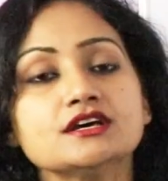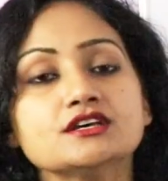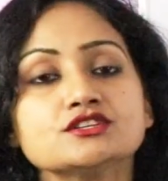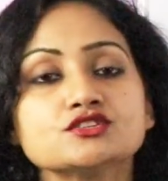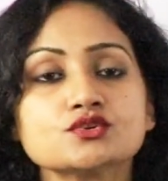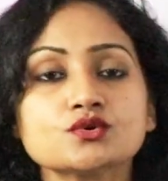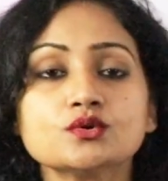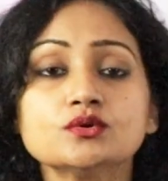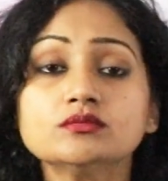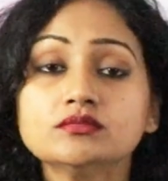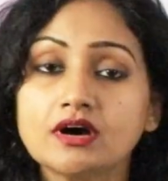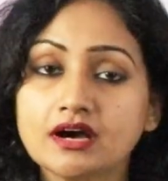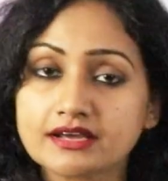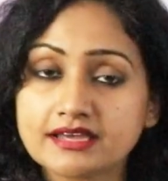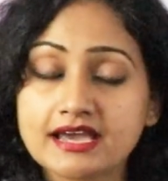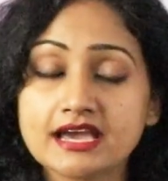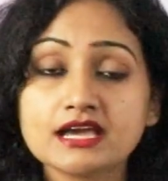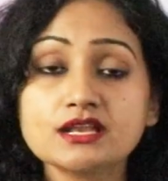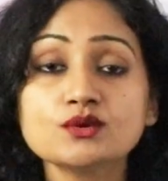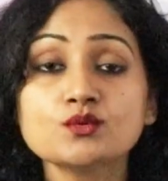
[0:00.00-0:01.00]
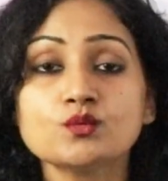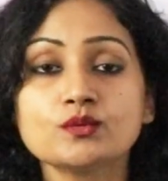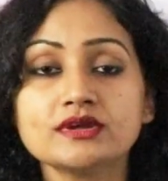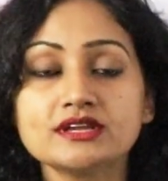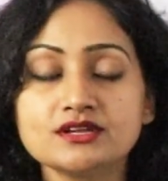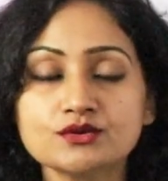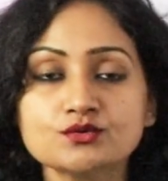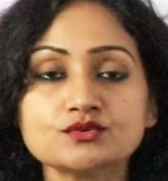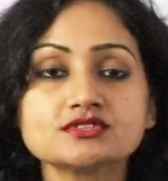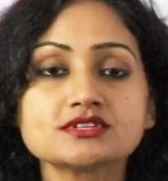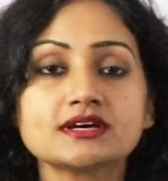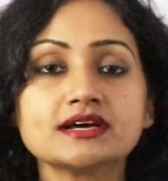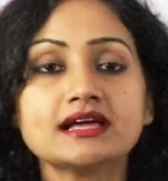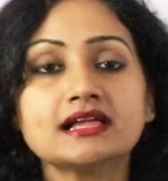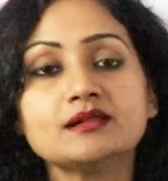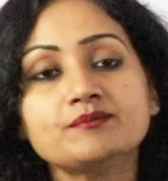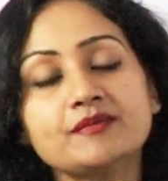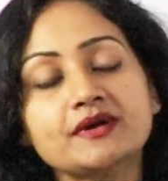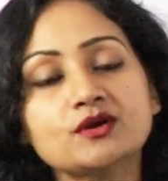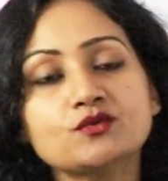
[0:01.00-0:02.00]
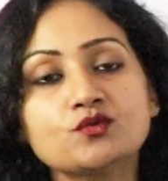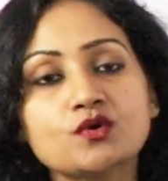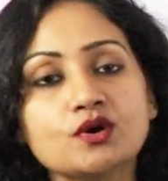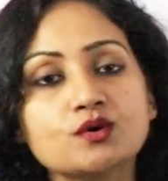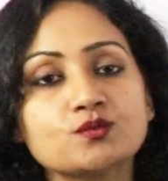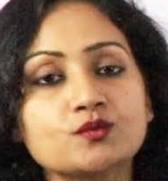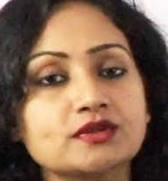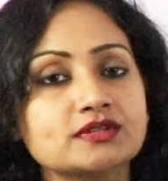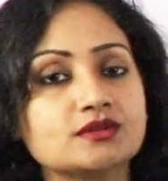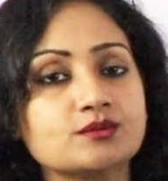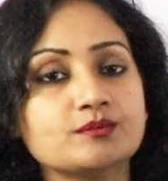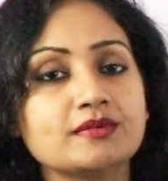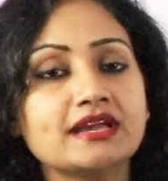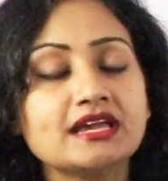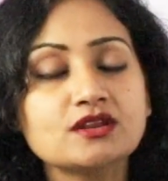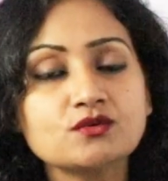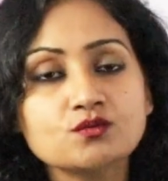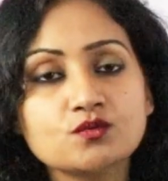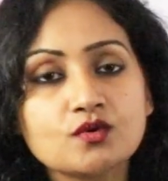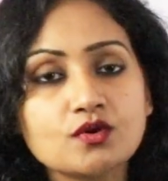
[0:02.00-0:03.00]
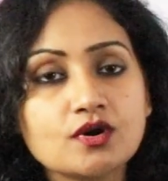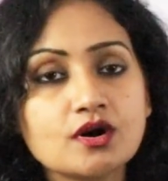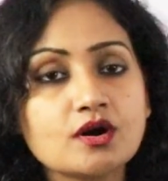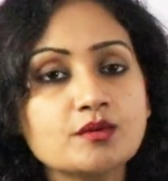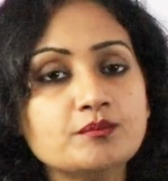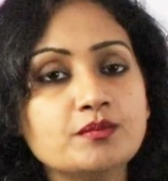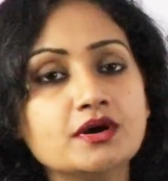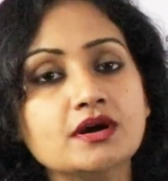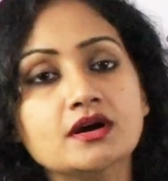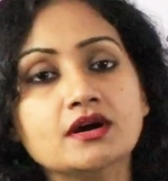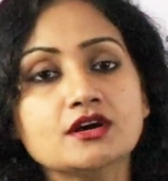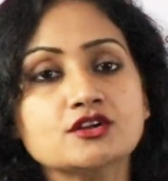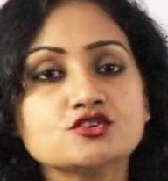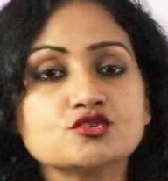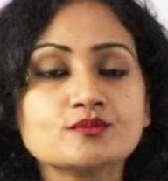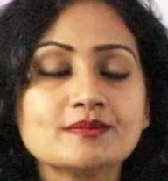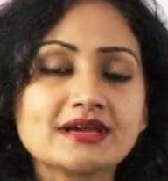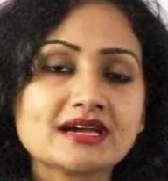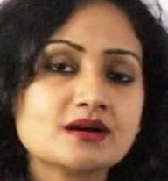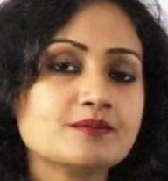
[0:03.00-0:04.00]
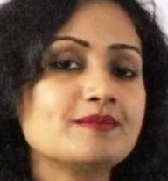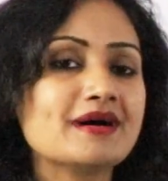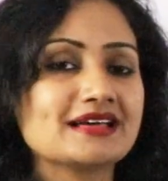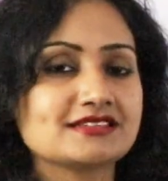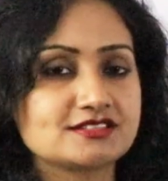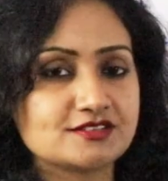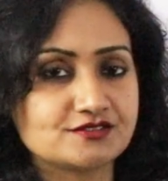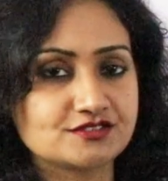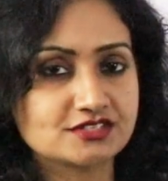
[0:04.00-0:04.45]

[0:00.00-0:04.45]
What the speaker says: So again we use a helping verb with the main verb to make a passive